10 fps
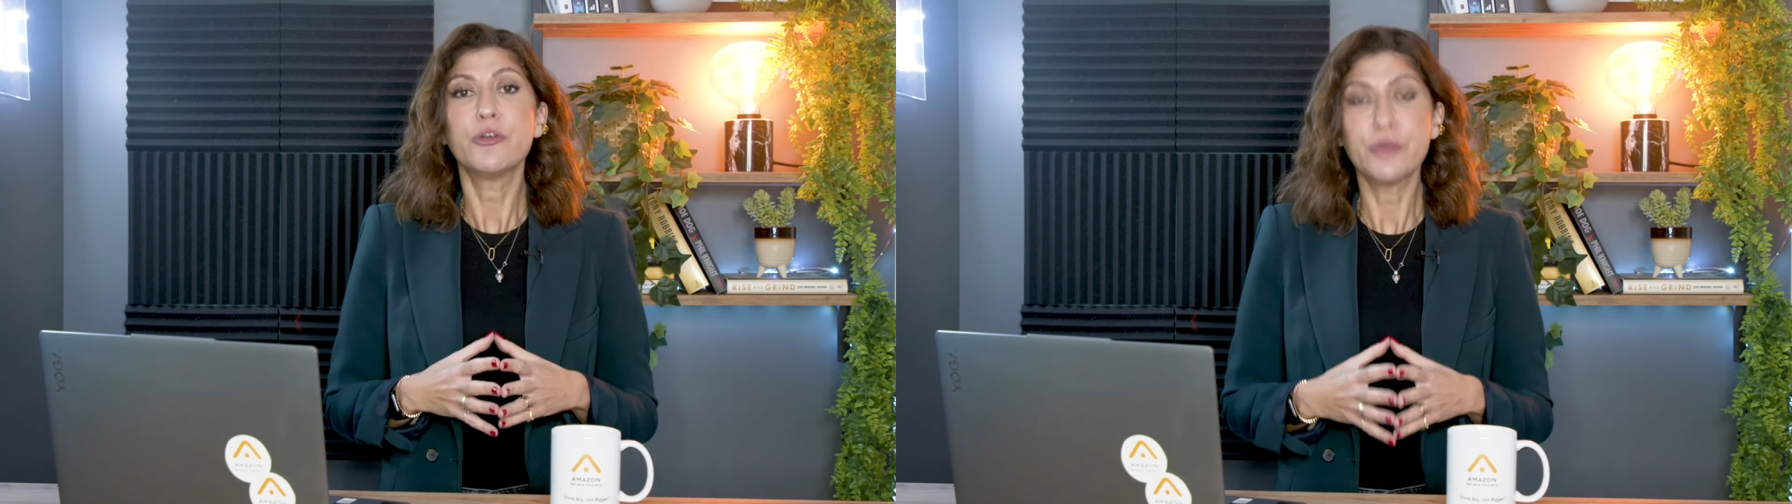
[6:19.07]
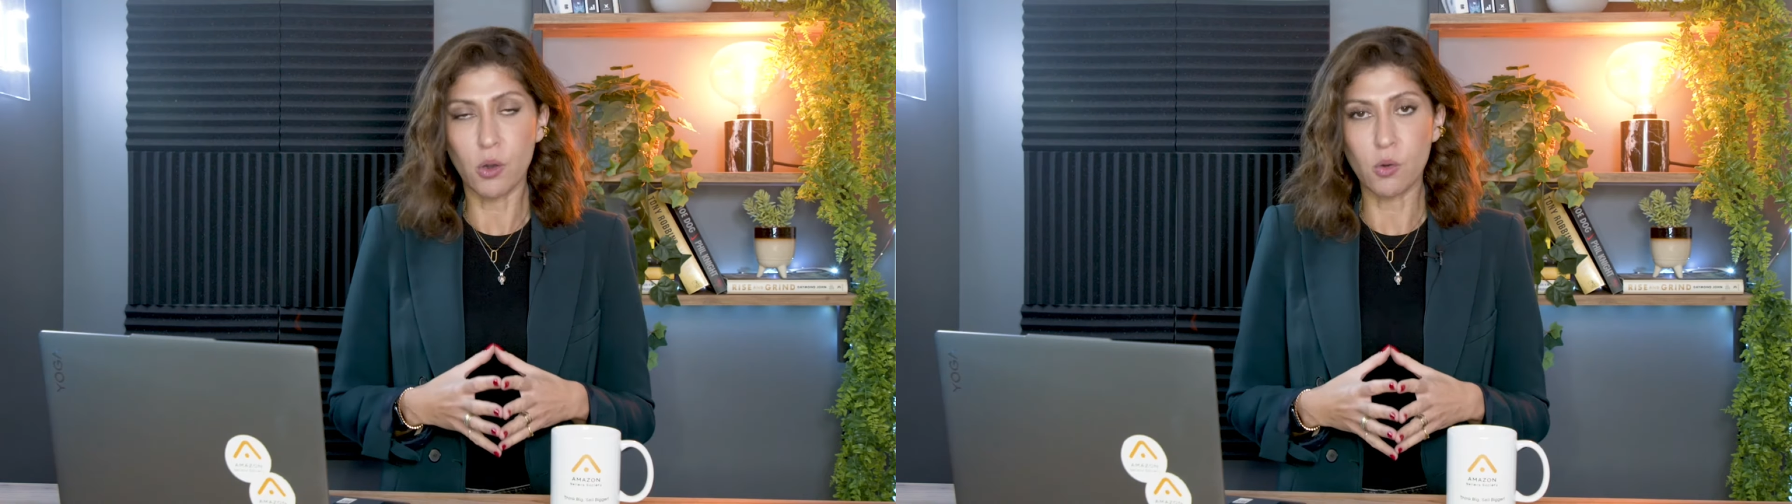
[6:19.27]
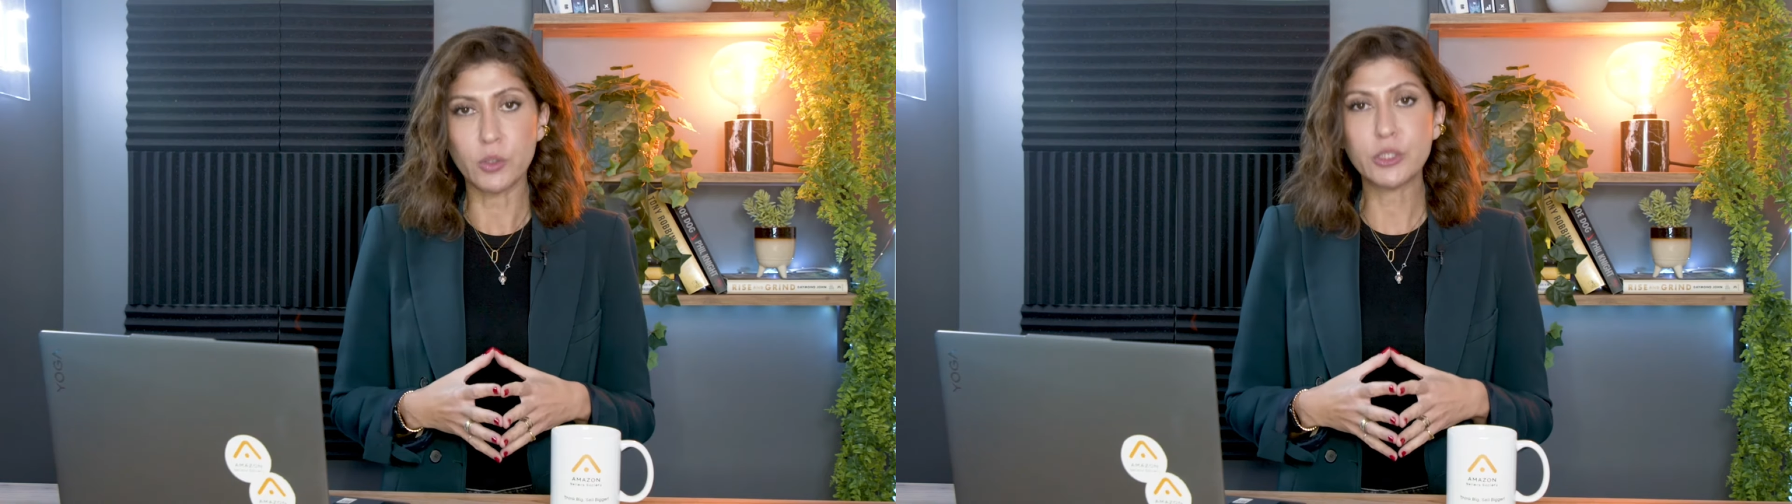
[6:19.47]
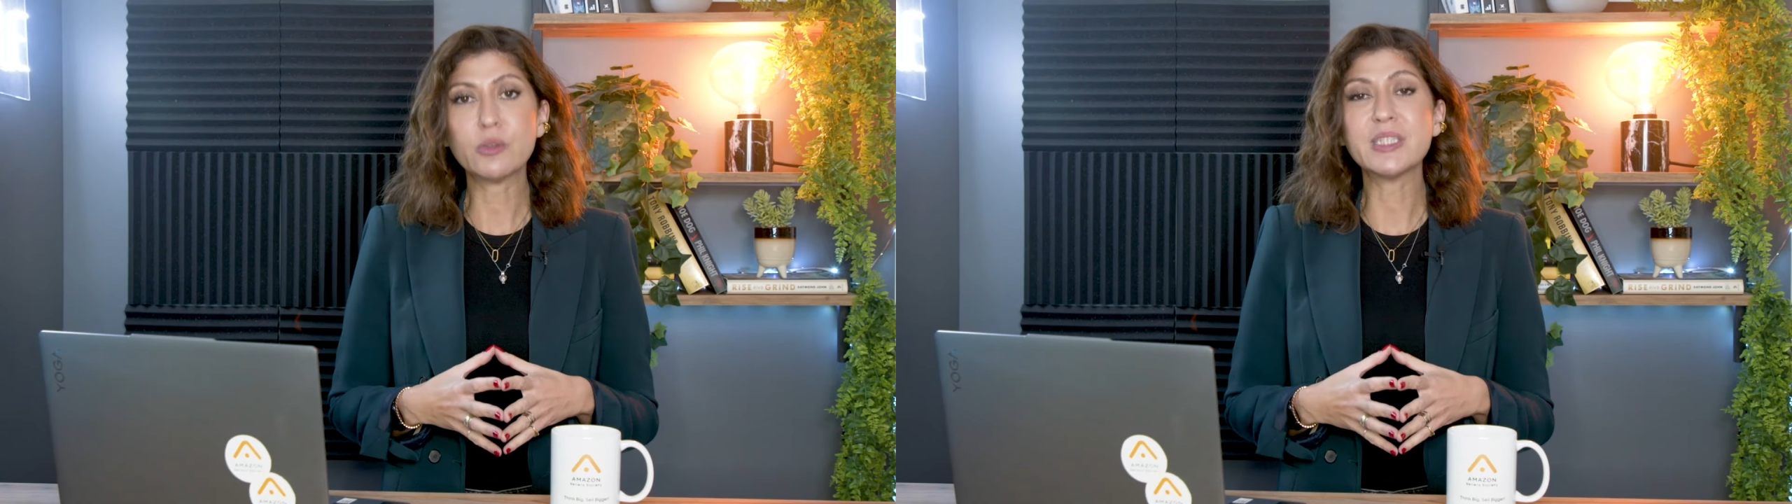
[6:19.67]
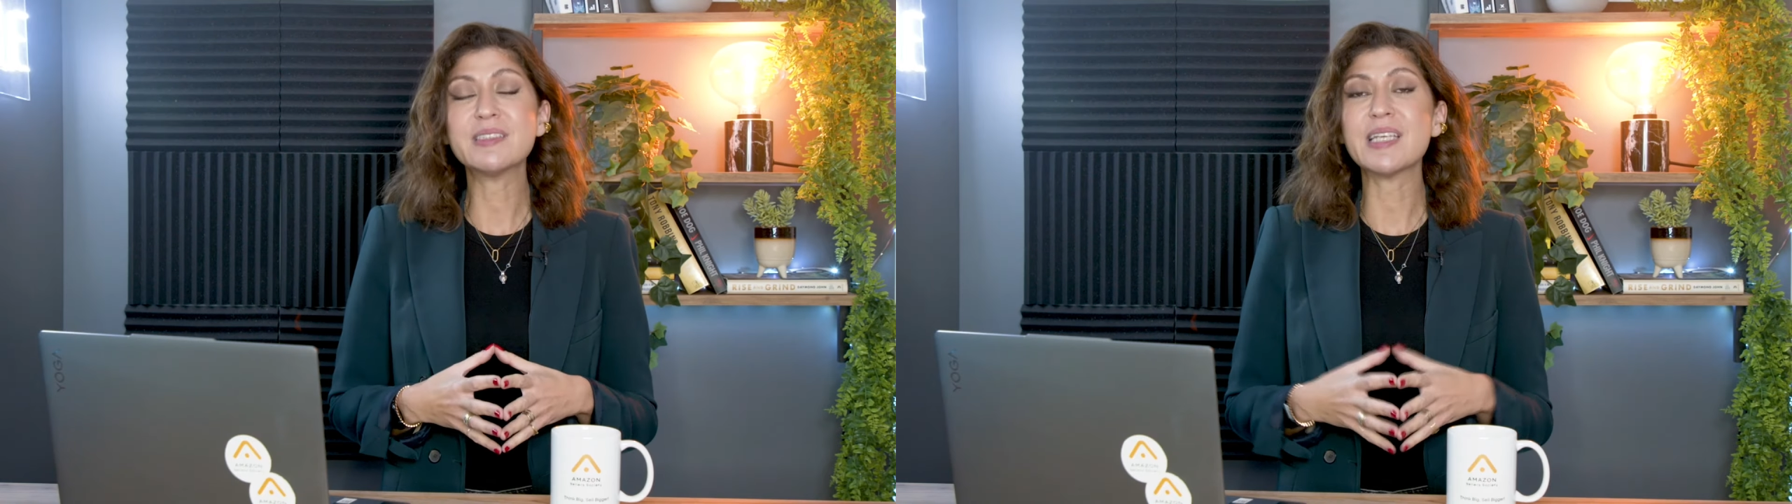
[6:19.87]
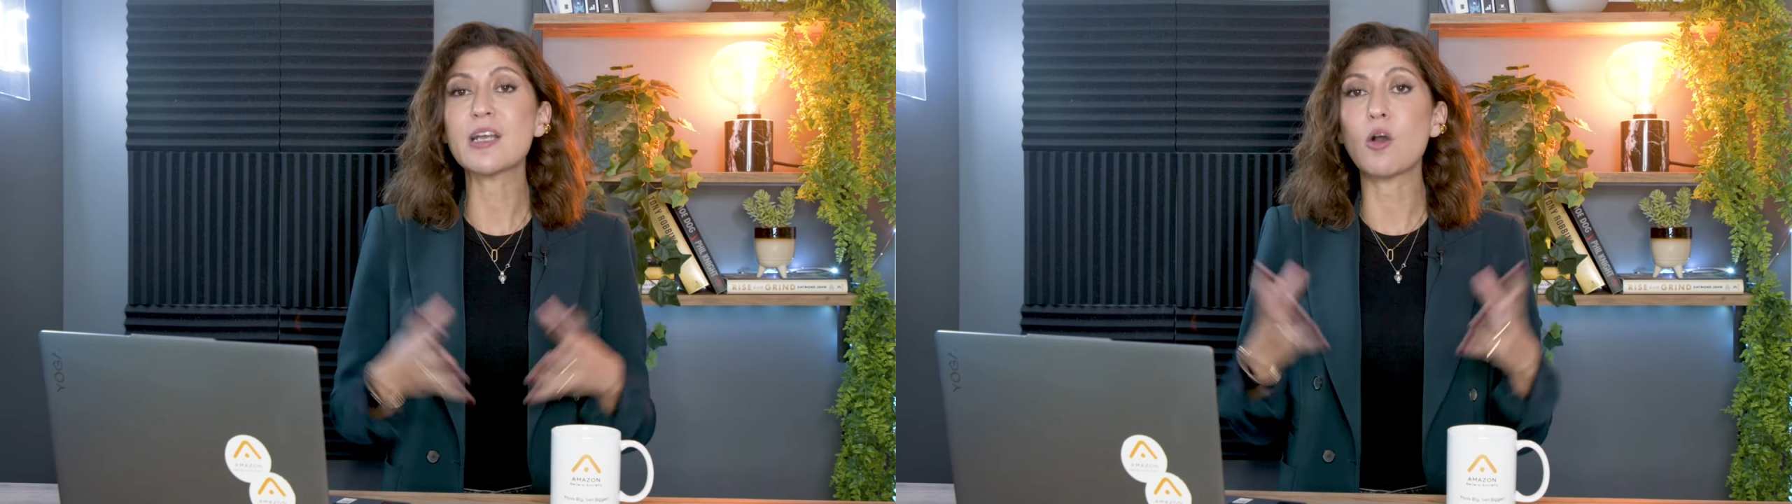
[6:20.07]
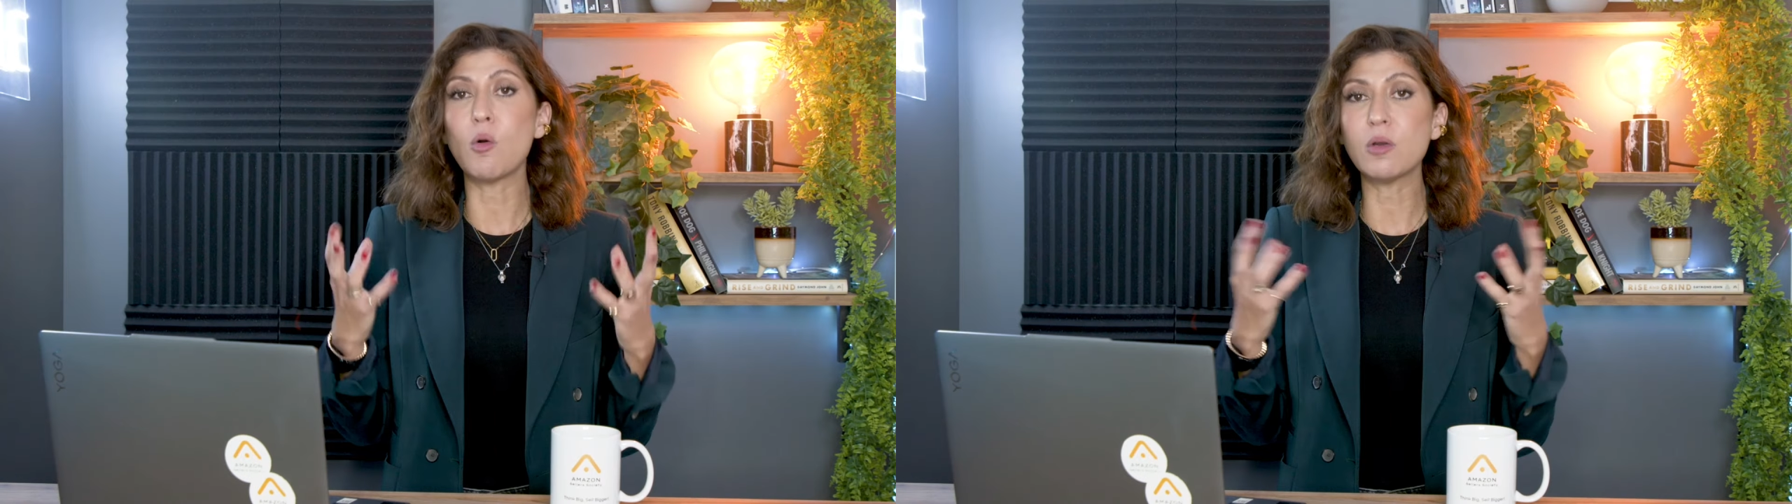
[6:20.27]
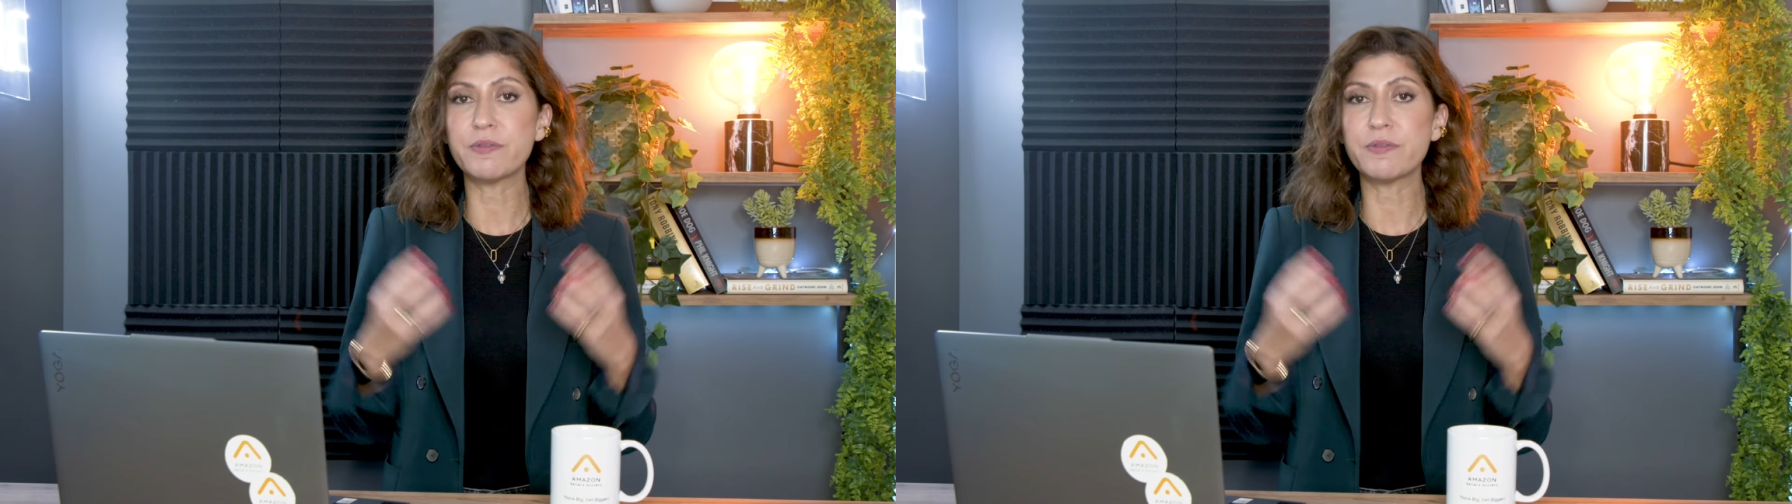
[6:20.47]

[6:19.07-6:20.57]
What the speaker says: No, you can take all